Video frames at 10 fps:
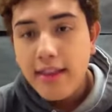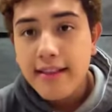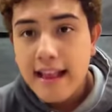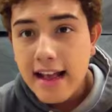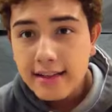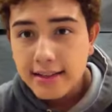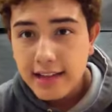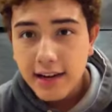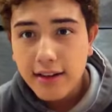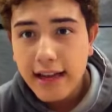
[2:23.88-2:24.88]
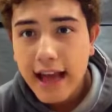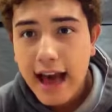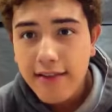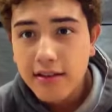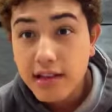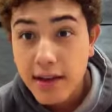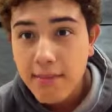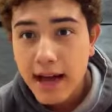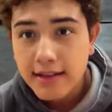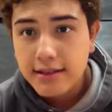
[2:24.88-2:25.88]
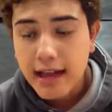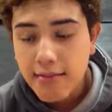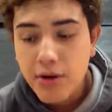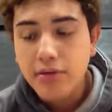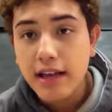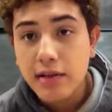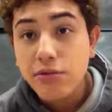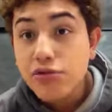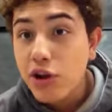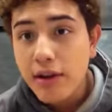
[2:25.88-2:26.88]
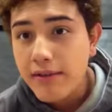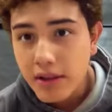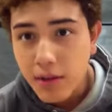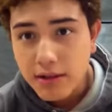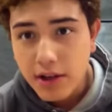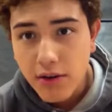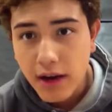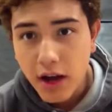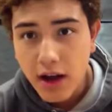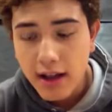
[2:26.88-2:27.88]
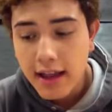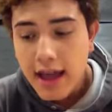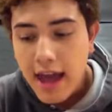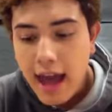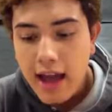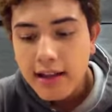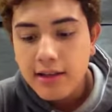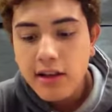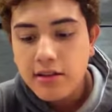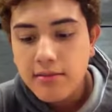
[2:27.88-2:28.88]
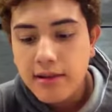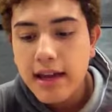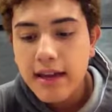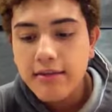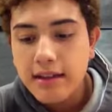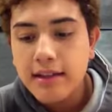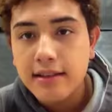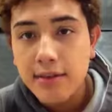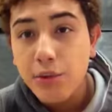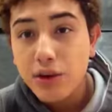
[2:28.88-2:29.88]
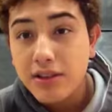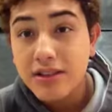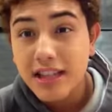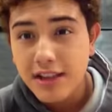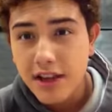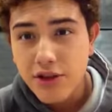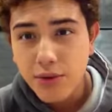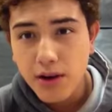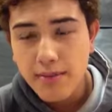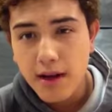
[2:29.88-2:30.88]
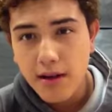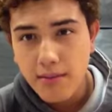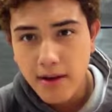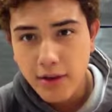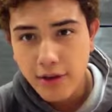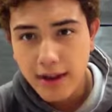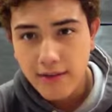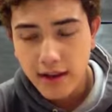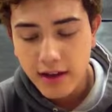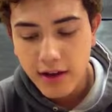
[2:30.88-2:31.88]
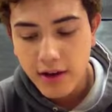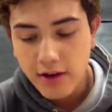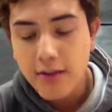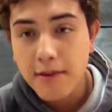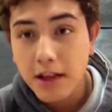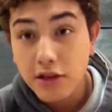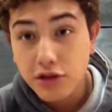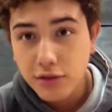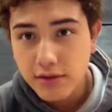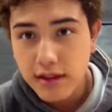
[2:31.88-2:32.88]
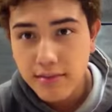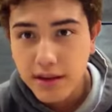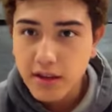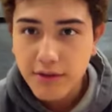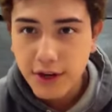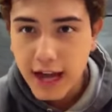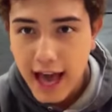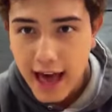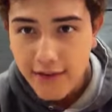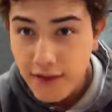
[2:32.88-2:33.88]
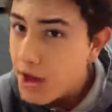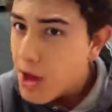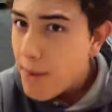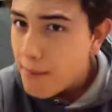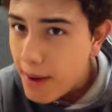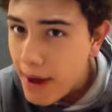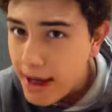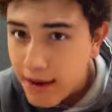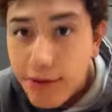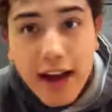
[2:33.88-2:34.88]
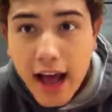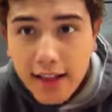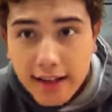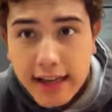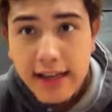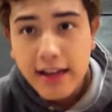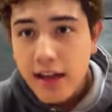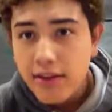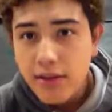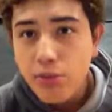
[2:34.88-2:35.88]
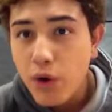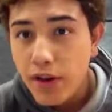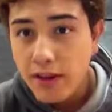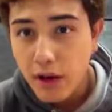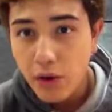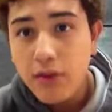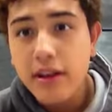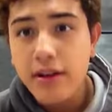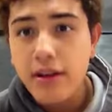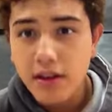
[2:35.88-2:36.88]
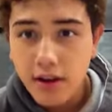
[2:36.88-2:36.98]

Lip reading: necessarily have the same mindset. Most animals don't even know what's going on. And he gives an example in his contention 1 about a mother committing suicide because of her calf. But in reality, we're the only